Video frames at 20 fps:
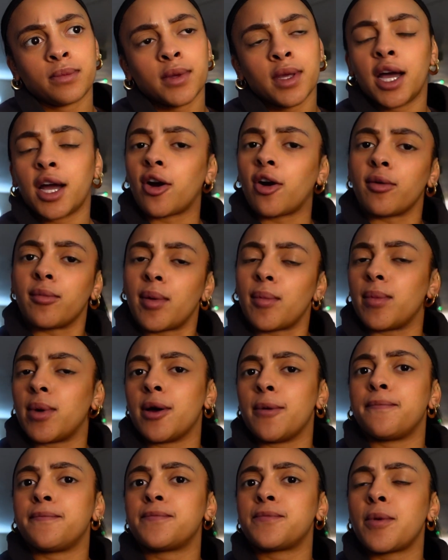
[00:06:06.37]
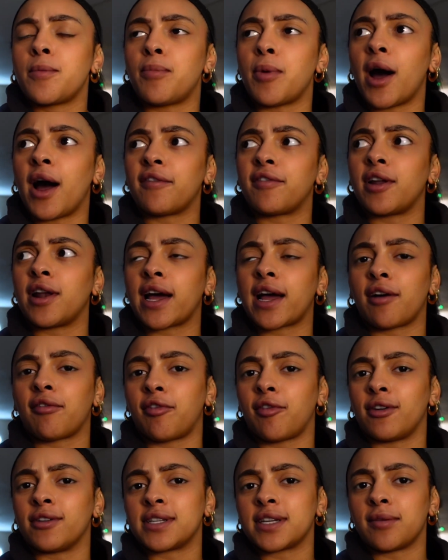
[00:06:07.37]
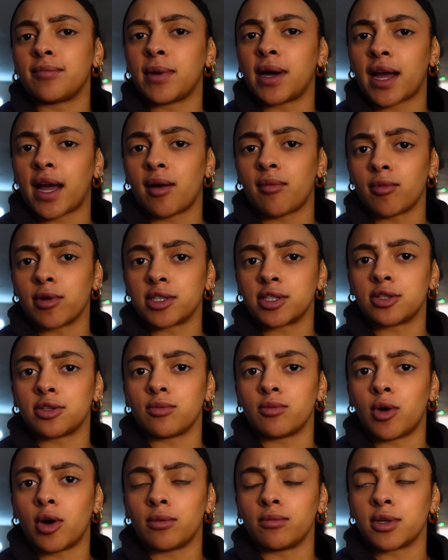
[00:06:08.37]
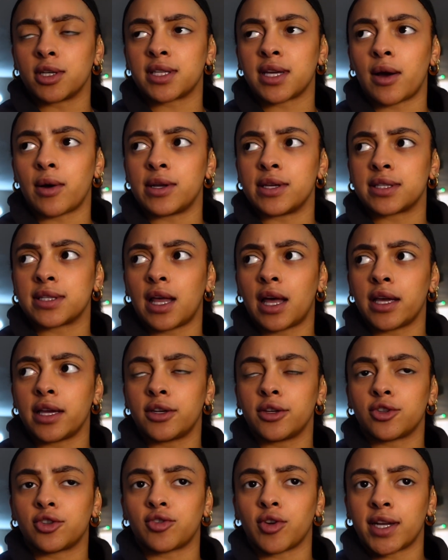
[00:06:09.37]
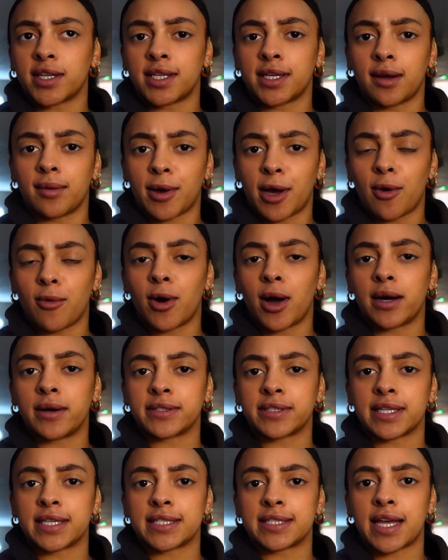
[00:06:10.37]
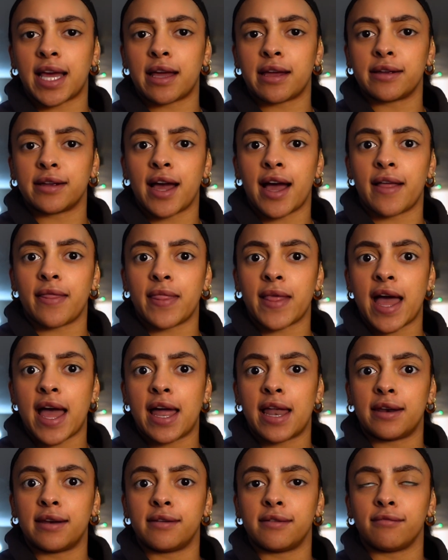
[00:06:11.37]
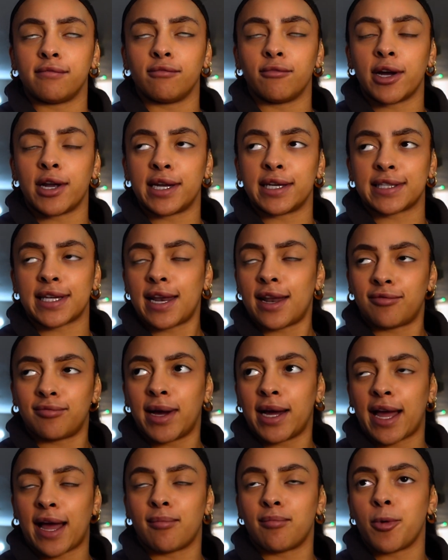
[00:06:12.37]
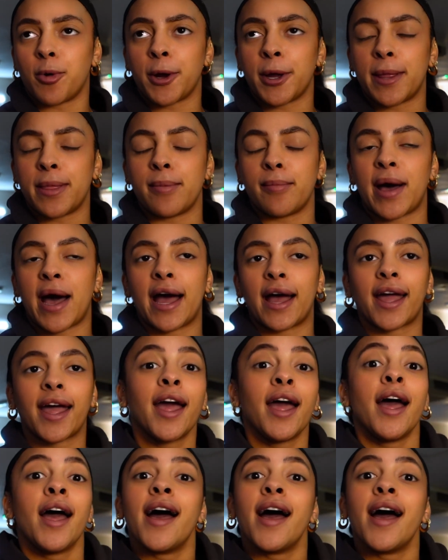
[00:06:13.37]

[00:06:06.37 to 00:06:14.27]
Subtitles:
I can't remember. But I feel like I forgot to give my camera to someone because I was like stressing about what I was going to say and then realised I left my camera in the back.